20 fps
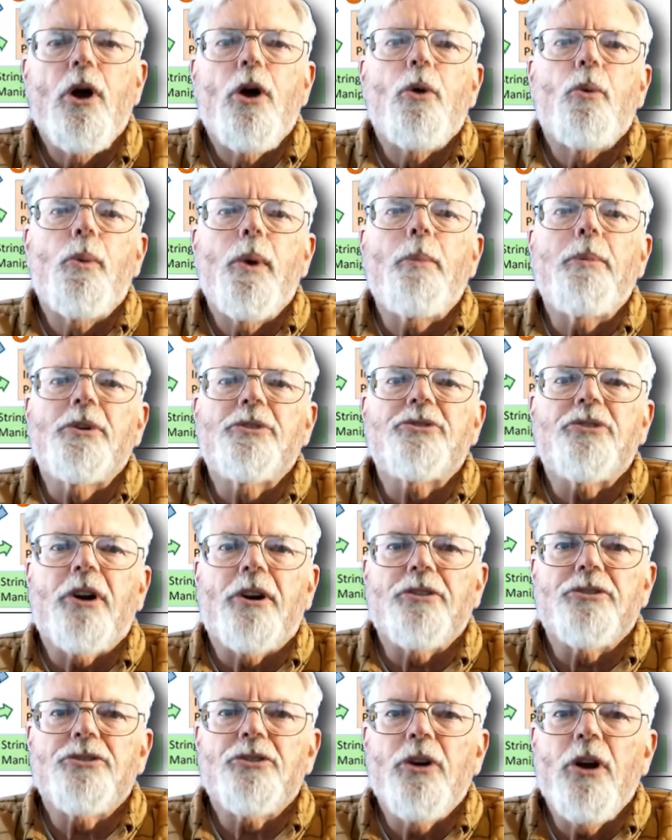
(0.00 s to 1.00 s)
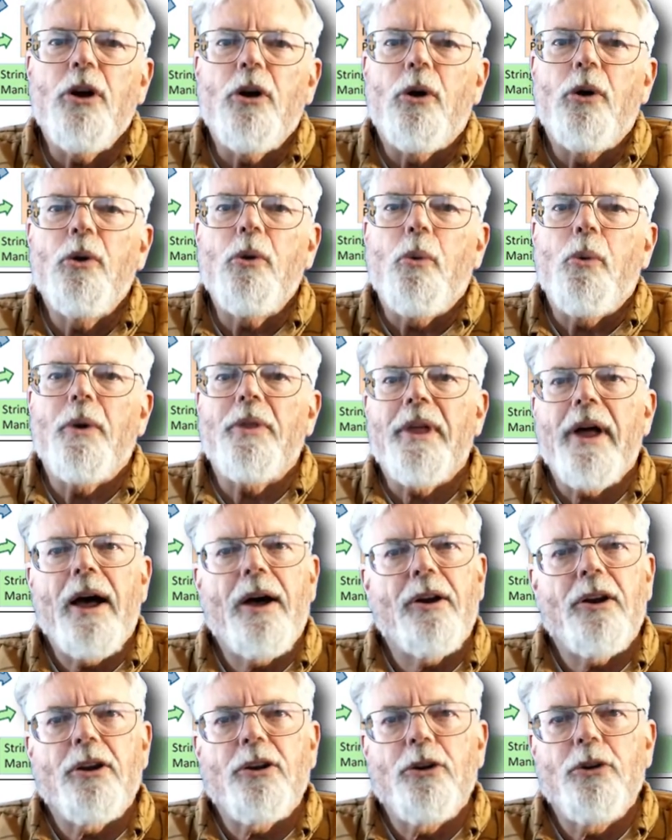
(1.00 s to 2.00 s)
We will start slow with how
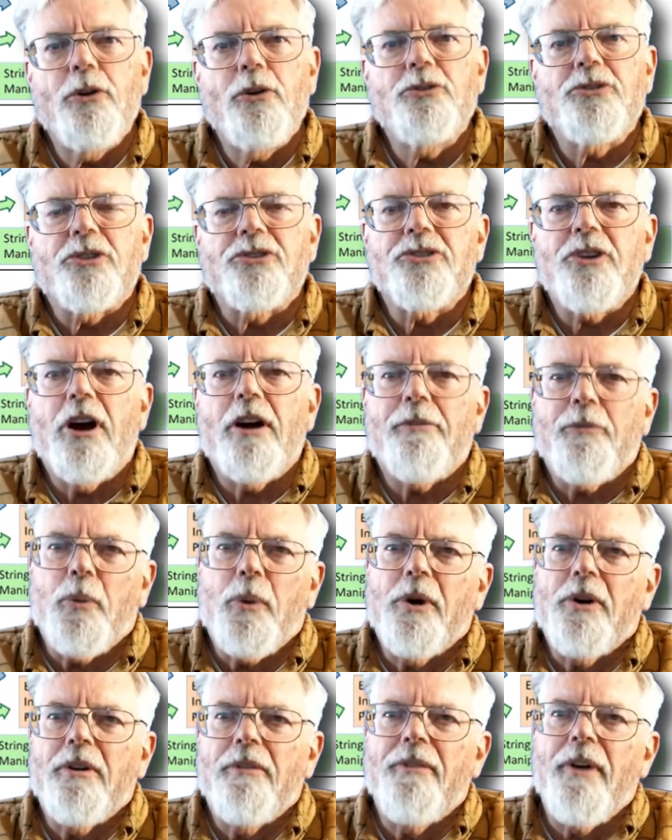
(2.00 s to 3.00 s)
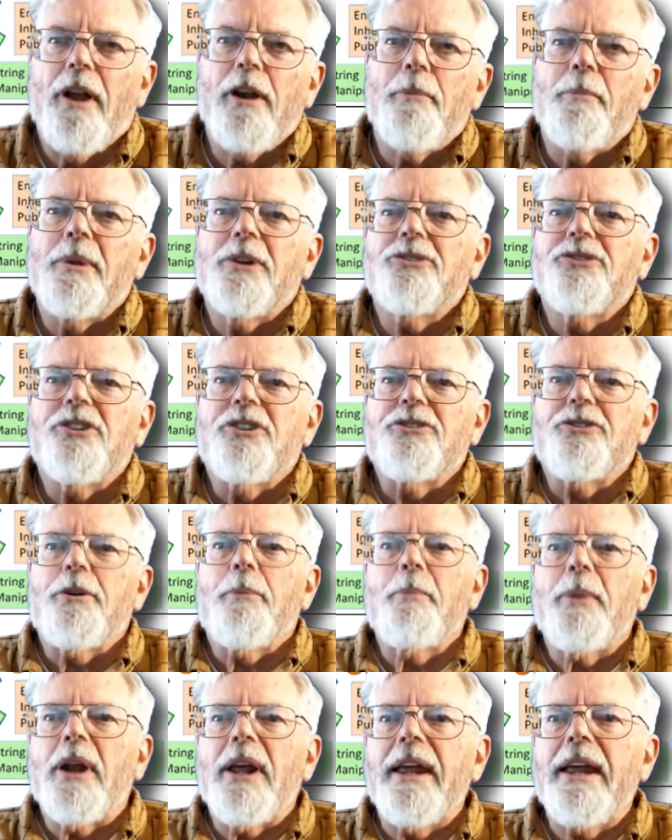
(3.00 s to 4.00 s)
to use a software development system
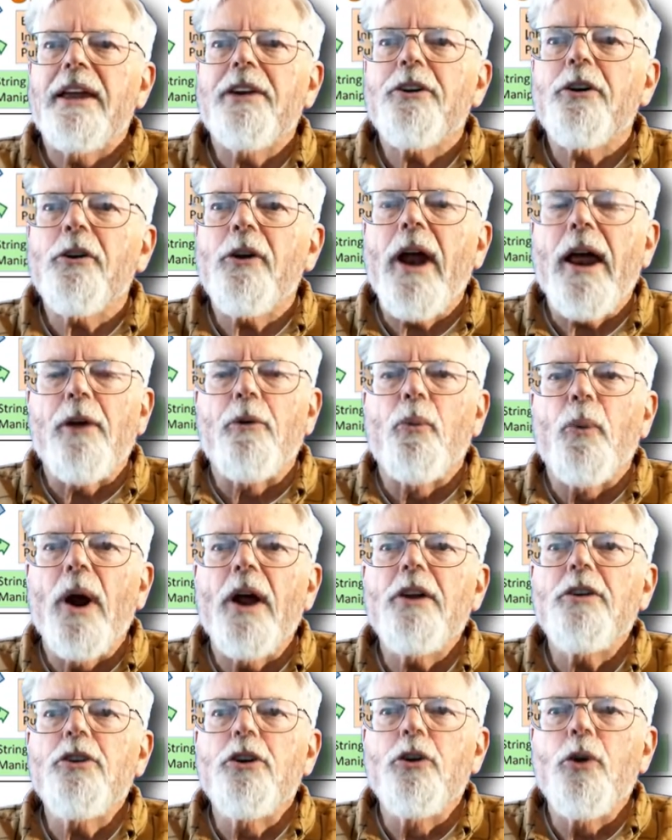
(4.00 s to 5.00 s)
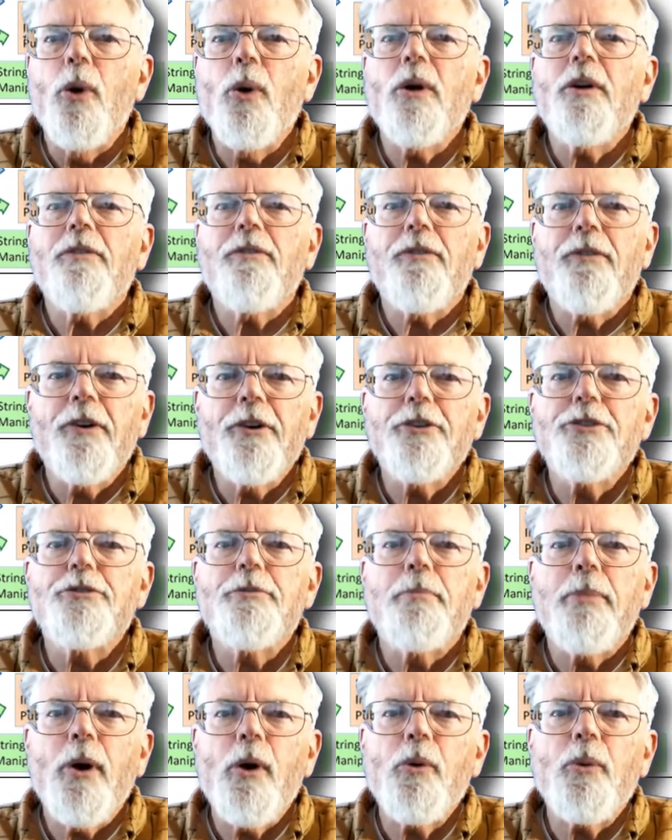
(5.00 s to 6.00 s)
to enter and run your first
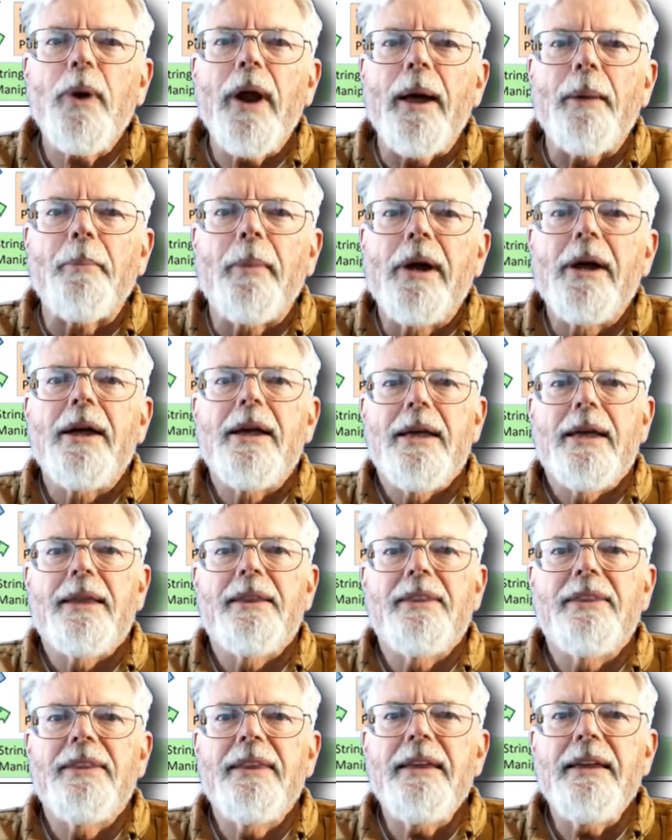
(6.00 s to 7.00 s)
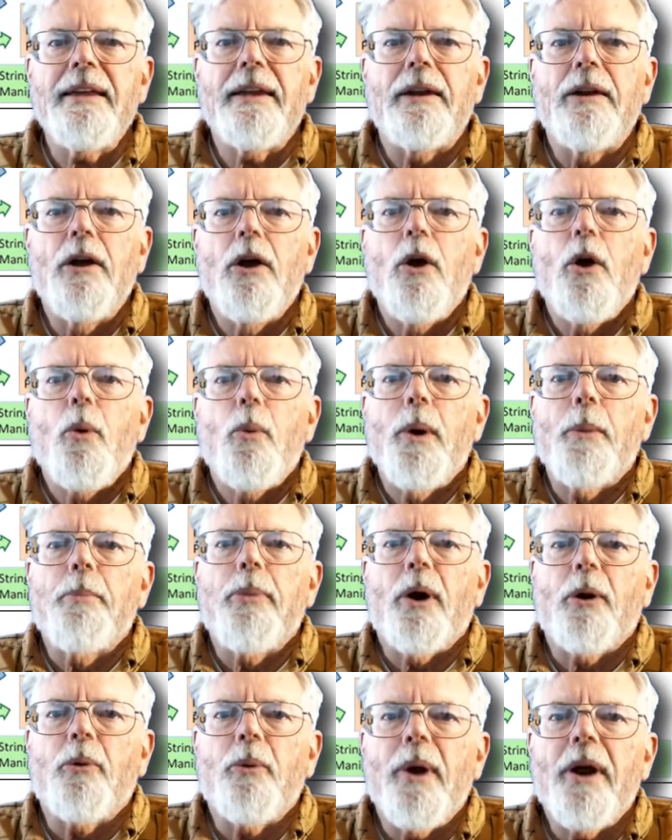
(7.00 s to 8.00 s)
program. Then we
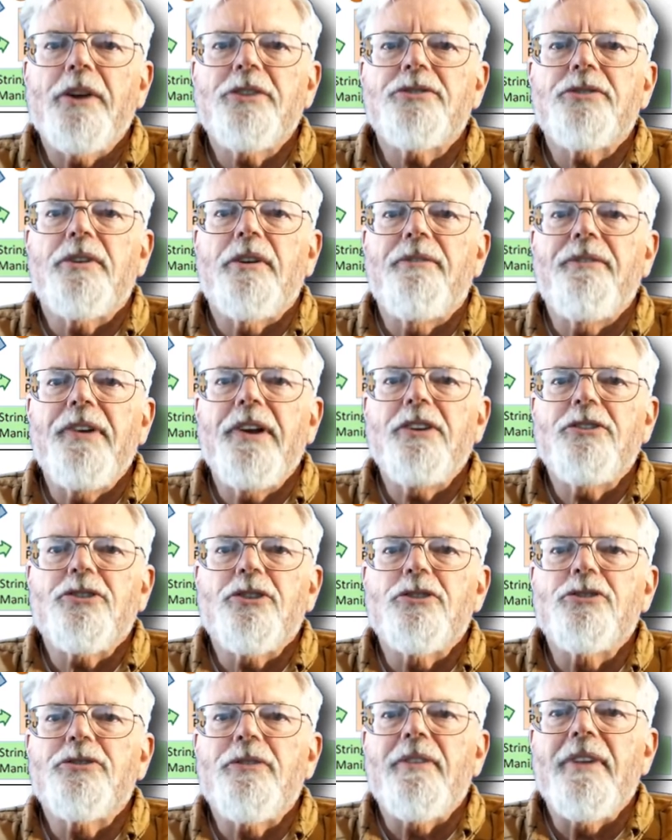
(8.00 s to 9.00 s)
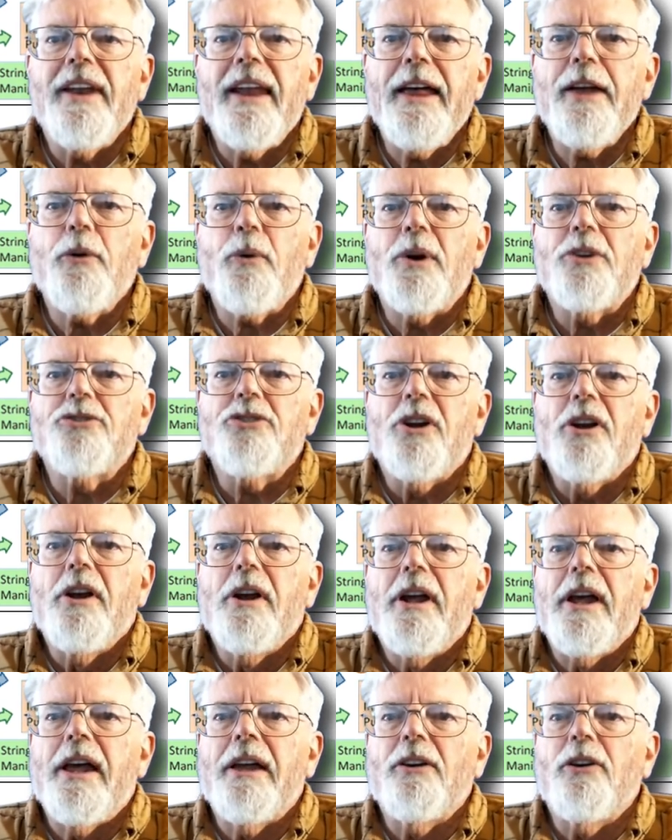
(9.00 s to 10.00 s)
progress to features of the language,
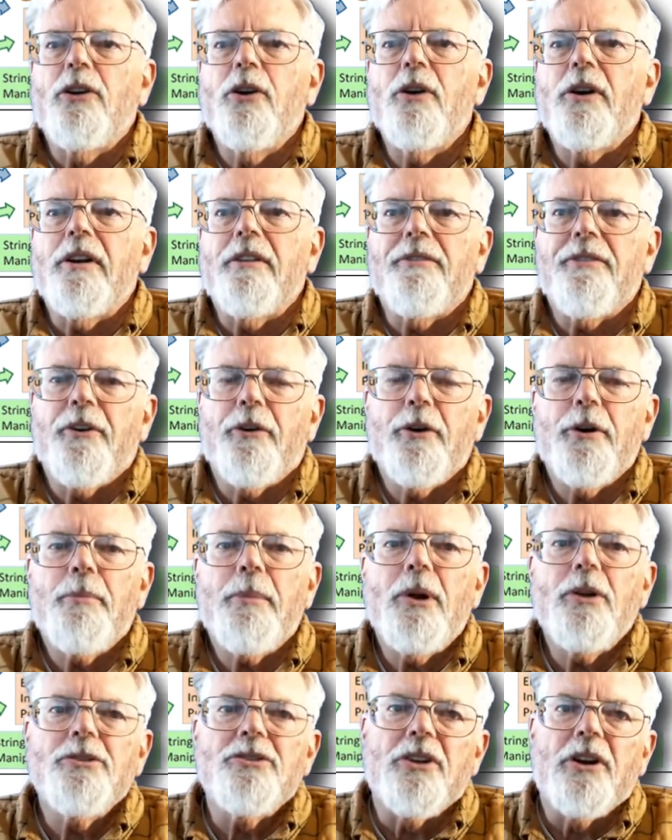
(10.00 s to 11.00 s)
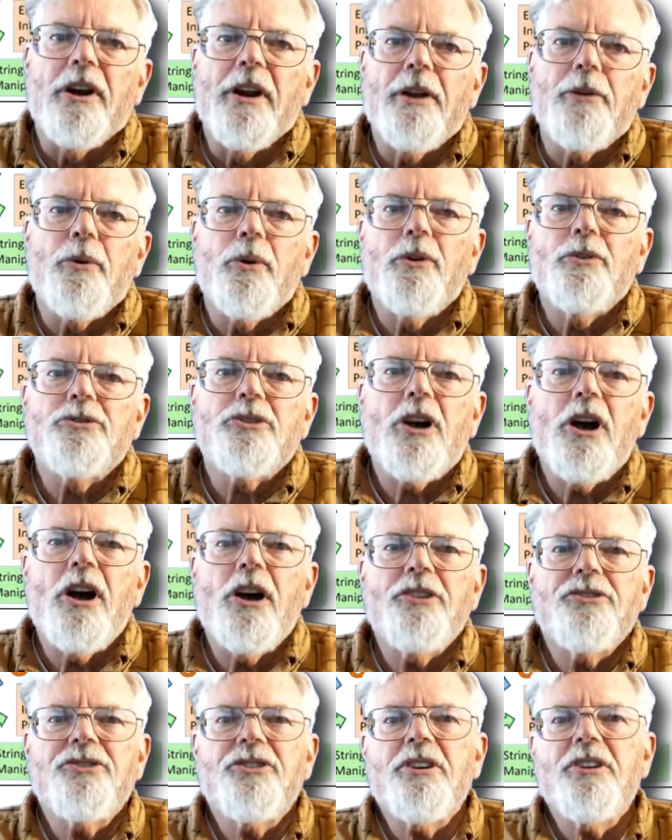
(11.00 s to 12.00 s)
including variables, literals,
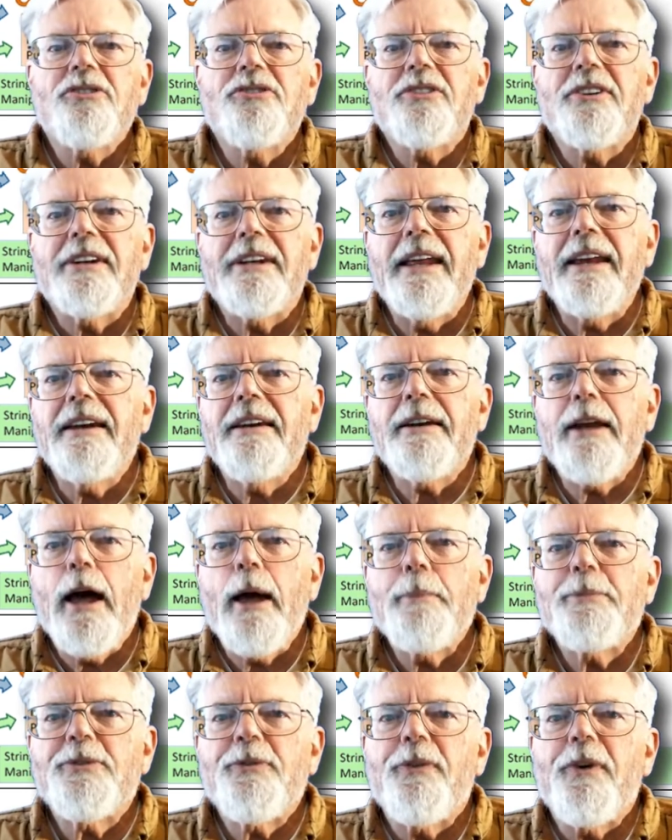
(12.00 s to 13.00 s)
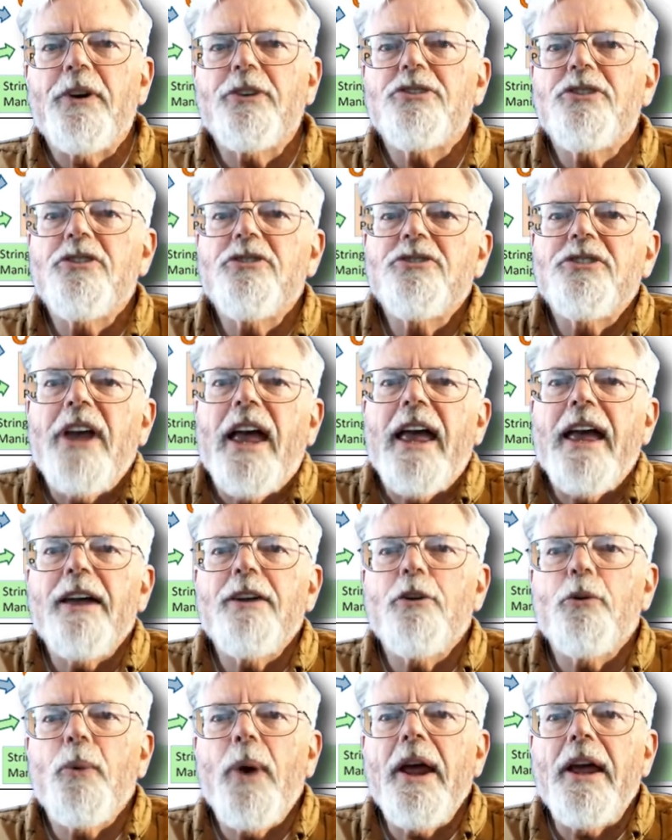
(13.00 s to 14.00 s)
constants, data types, functions, and
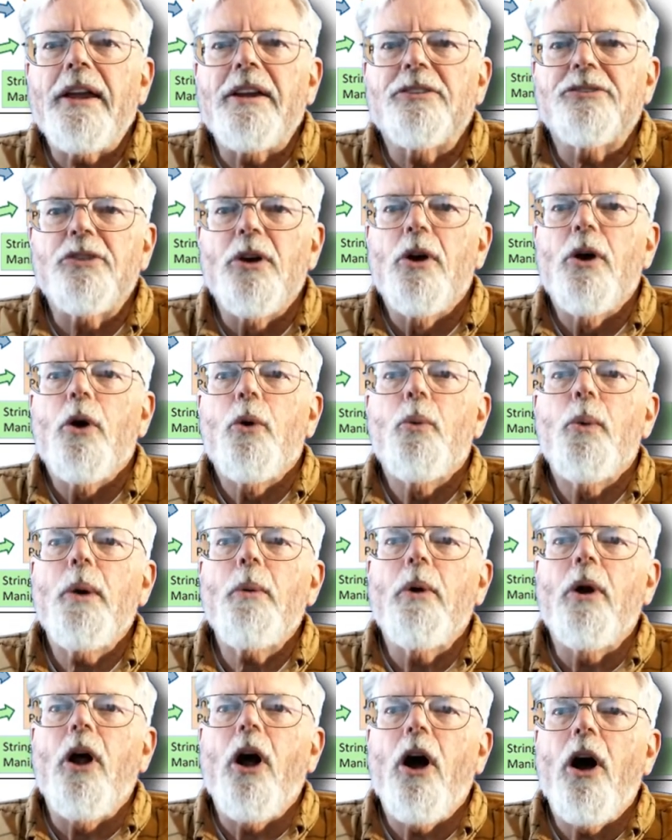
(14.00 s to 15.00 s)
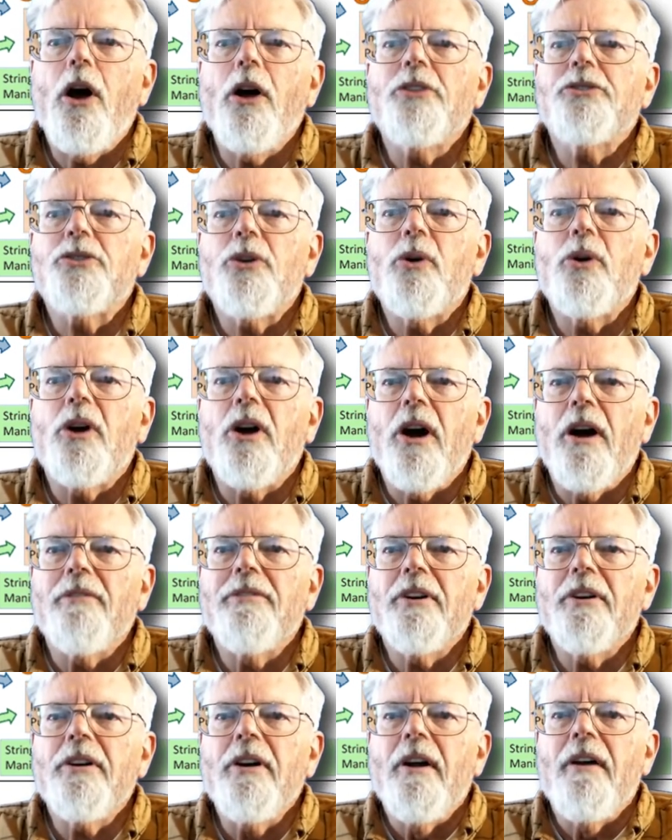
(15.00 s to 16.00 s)
arrays. We will also
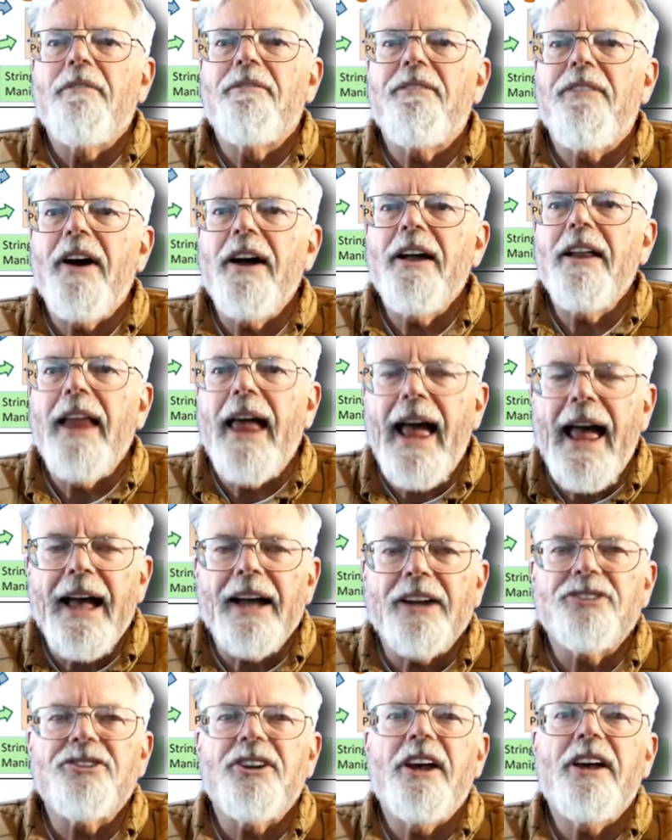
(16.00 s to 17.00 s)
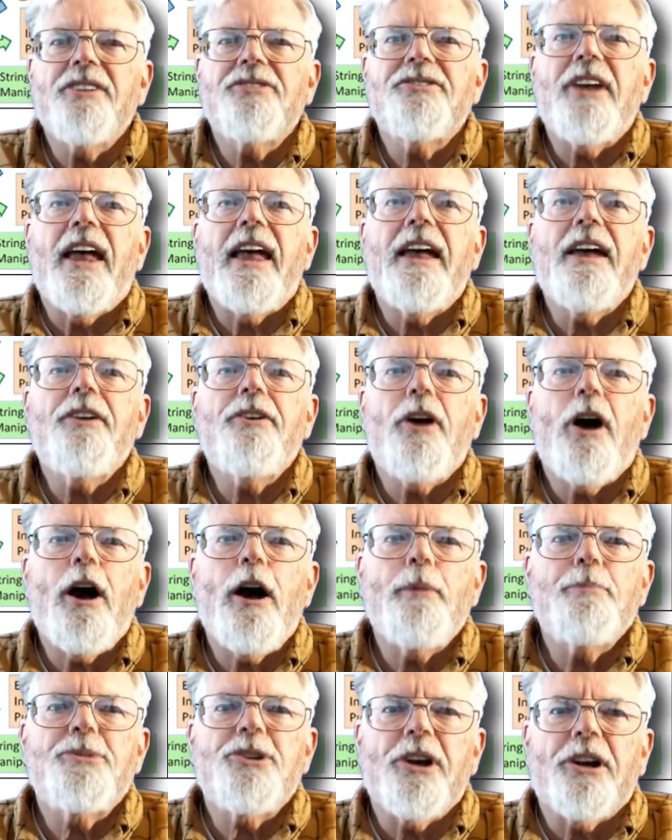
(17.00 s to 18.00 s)
cover file access and
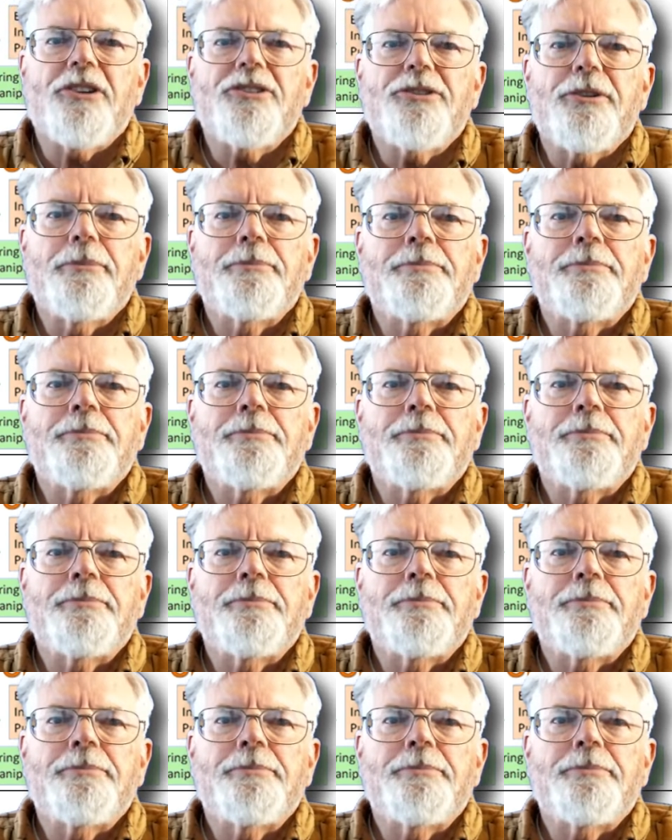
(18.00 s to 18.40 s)
objects.